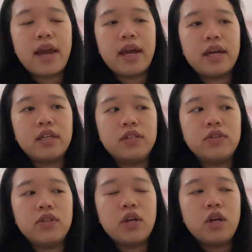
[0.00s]

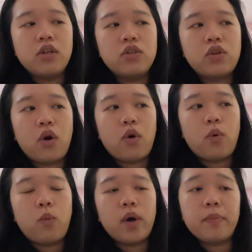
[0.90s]
And so
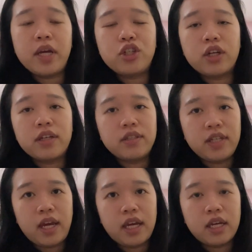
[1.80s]
one patient can
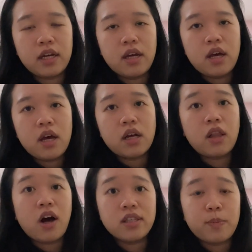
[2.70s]
take
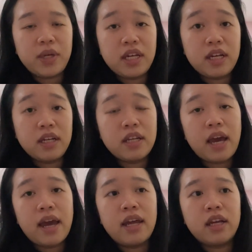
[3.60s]

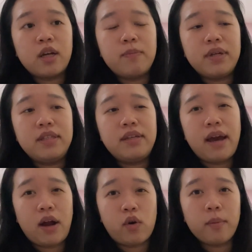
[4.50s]
clozapine and it could be
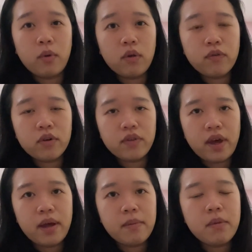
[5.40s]
terrible for
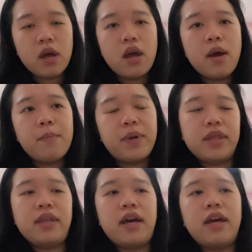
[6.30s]
them,
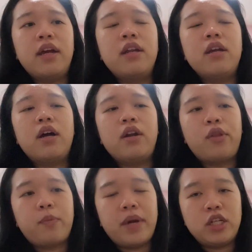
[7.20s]
but then
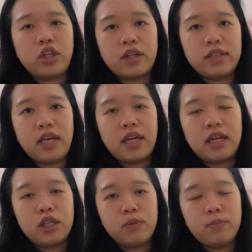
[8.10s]
another patient can take
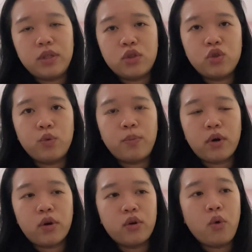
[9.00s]
it and be
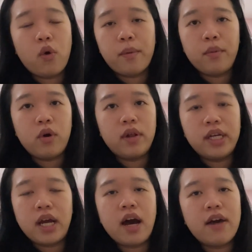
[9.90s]
super normal
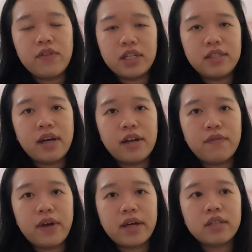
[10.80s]
and not have any side
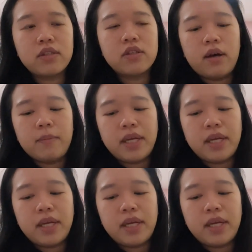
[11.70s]
effects.